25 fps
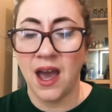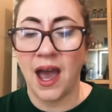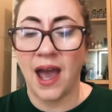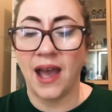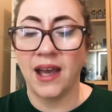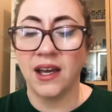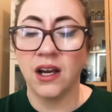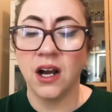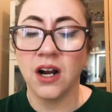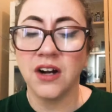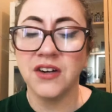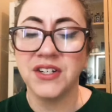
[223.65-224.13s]

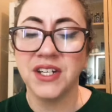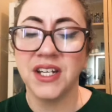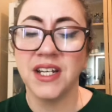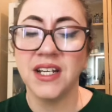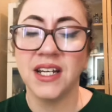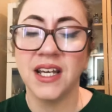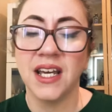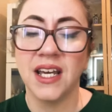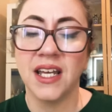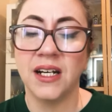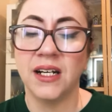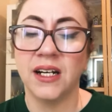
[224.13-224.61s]
and
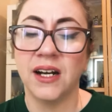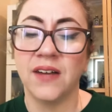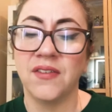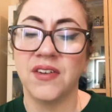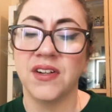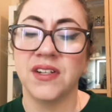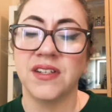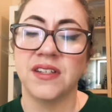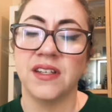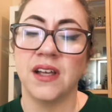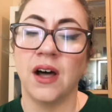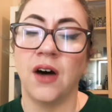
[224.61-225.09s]
Gardenia in and of
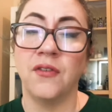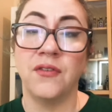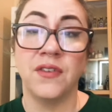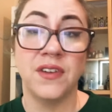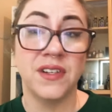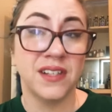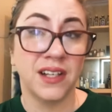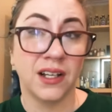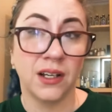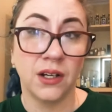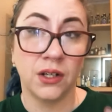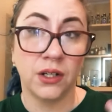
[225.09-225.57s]
itself
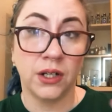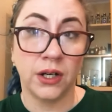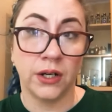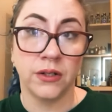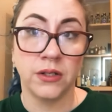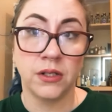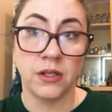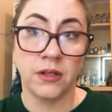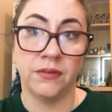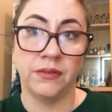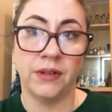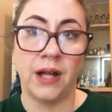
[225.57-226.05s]
is like a
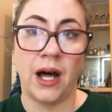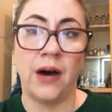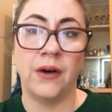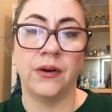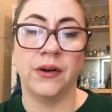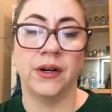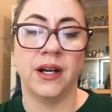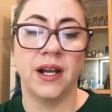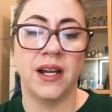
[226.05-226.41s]
ghost flower.